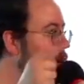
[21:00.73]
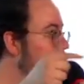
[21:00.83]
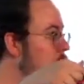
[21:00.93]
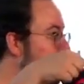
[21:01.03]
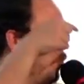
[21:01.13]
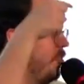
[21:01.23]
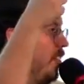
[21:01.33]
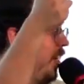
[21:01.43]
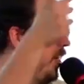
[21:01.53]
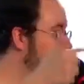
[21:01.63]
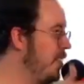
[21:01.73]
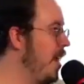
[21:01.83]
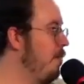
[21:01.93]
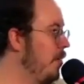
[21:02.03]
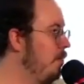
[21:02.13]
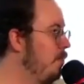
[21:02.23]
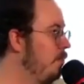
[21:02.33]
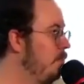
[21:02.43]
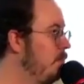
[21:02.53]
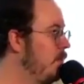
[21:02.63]
the preceding statement.
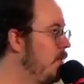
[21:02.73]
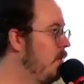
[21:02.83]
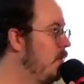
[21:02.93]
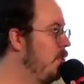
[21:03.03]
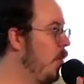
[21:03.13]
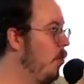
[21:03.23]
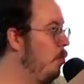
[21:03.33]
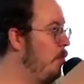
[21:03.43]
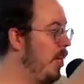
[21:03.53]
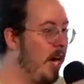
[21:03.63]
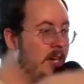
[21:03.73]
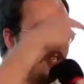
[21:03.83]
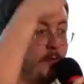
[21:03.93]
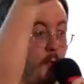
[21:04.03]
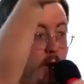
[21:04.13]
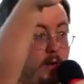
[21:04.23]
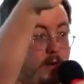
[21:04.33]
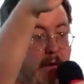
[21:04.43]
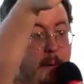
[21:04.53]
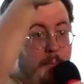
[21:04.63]
So, because of what
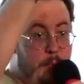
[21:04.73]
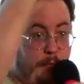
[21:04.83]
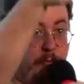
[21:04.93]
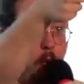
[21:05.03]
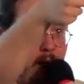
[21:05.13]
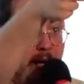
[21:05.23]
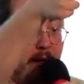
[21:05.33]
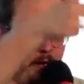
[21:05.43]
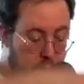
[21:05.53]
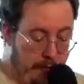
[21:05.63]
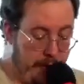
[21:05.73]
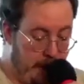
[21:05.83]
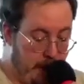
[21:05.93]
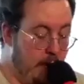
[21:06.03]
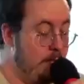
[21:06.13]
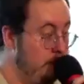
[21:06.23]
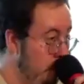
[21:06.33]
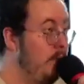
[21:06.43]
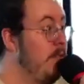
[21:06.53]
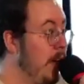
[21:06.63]
happened beforehand on the
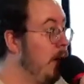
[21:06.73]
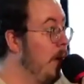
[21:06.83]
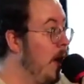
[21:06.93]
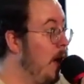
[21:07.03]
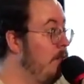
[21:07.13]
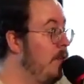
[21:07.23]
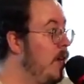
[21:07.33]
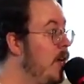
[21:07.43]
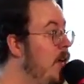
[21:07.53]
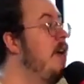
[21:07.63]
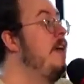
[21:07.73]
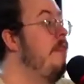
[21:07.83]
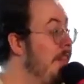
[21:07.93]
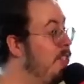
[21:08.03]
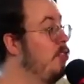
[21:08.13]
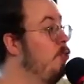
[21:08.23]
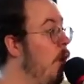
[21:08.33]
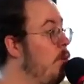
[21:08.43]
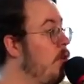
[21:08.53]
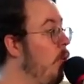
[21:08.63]
thing above, this is
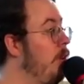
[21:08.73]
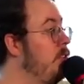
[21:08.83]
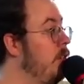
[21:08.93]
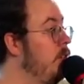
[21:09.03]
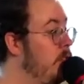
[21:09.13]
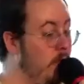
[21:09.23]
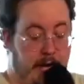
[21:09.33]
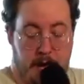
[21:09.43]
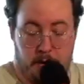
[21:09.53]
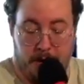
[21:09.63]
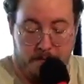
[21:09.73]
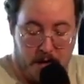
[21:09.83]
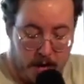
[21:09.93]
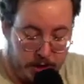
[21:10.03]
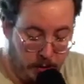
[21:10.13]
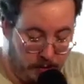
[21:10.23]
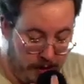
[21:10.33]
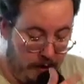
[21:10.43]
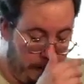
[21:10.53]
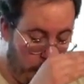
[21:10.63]
what we're going to, to look at, okay? So,
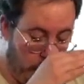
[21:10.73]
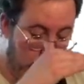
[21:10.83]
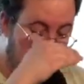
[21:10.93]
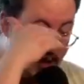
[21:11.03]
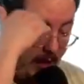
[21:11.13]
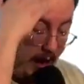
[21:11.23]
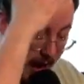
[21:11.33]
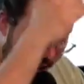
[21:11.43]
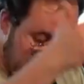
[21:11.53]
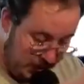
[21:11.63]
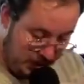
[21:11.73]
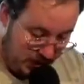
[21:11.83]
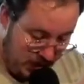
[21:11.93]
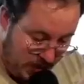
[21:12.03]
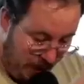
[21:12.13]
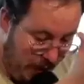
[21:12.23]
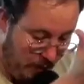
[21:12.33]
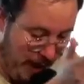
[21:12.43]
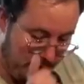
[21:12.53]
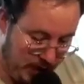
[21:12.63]
therefore, because we were
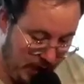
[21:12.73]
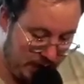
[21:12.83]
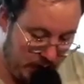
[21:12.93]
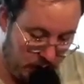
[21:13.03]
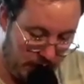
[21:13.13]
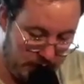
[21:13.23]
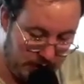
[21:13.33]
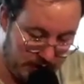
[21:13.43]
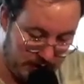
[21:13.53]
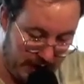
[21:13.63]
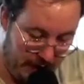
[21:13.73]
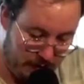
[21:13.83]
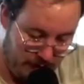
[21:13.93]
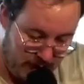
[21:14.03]
baptized in Christ Jesus' death,